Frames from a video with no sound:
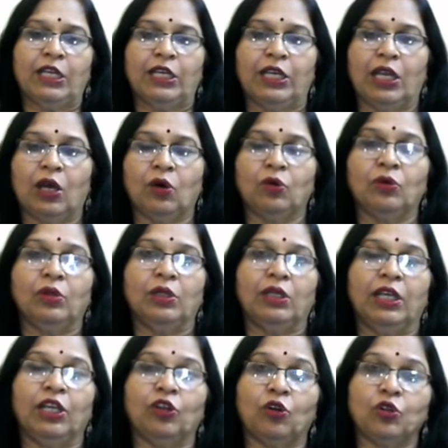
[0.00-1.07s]
Now,
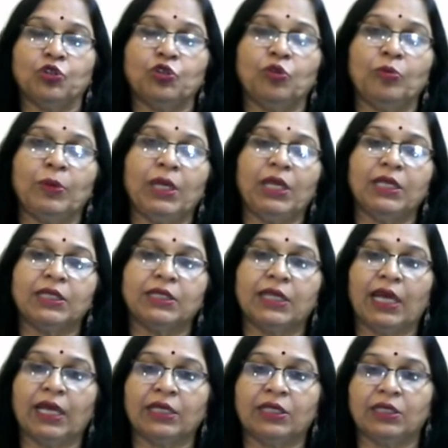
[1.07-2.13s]
it also means
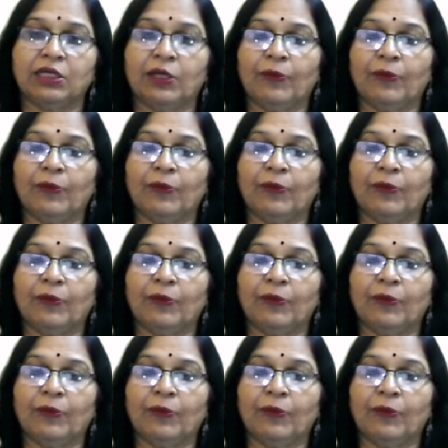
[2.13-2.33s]
that